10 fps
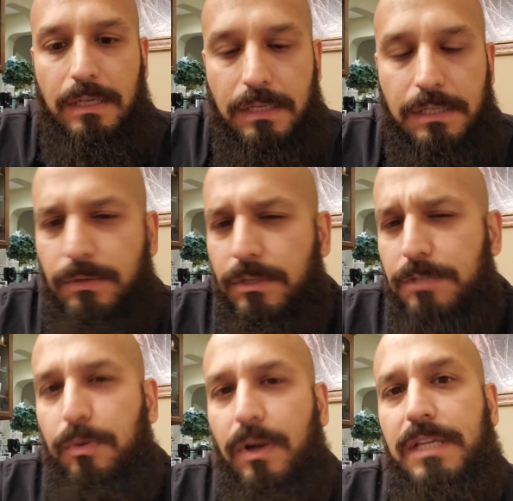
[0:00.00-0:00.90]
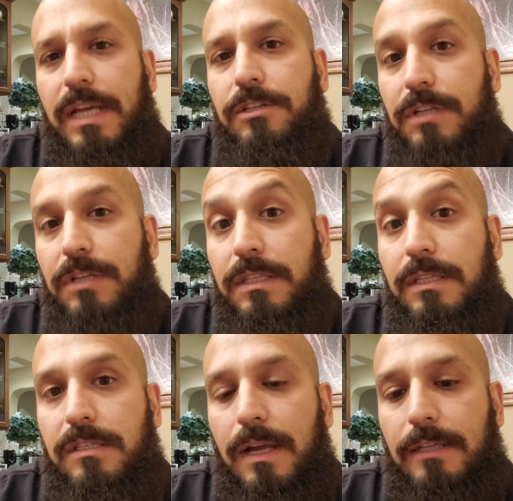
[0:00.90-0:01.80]
serious price action on these
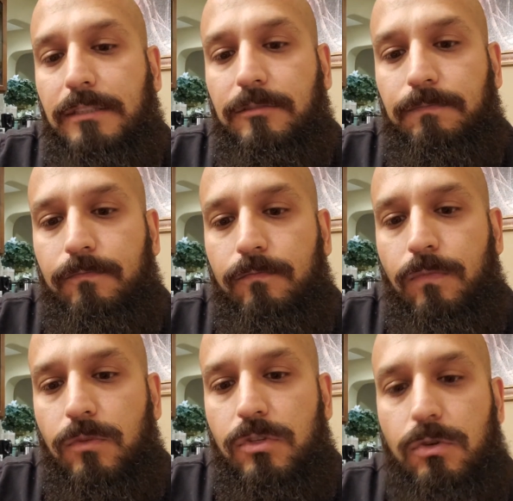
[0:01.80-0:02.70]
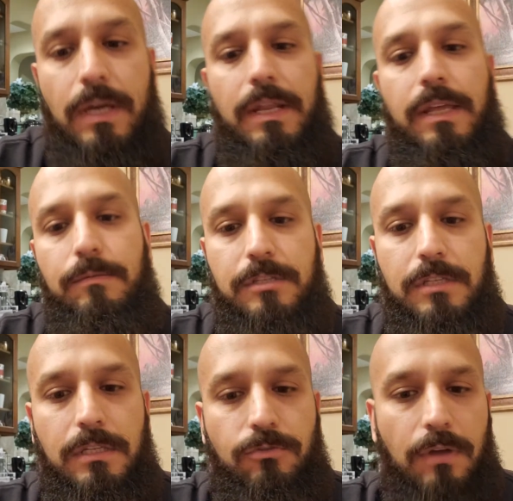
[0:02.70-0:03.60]
stocks. What's going on,
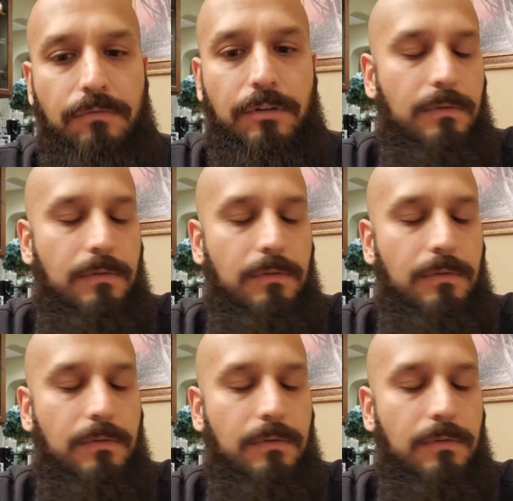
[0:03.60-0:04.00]
AMC, Trevor?